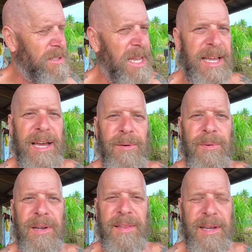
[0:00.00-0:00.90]
take out
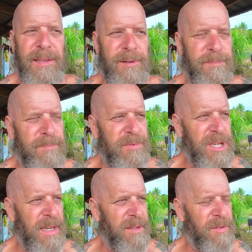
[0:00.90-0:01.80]
one of the other
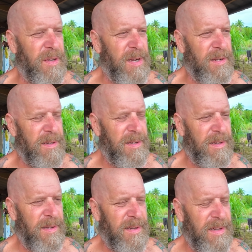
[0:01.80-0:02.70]
chickens here.
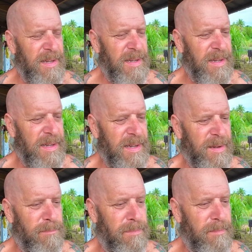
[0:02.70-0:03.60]
The
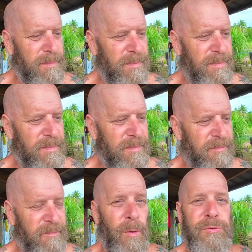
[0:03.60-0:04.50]

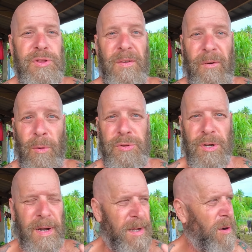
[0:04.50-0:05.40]

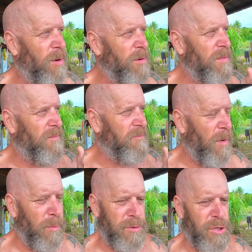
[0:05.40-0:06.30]
vulture. I called her the
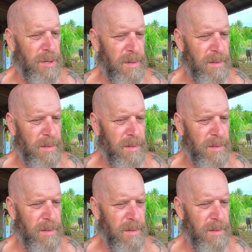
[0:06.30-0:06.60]
vulture.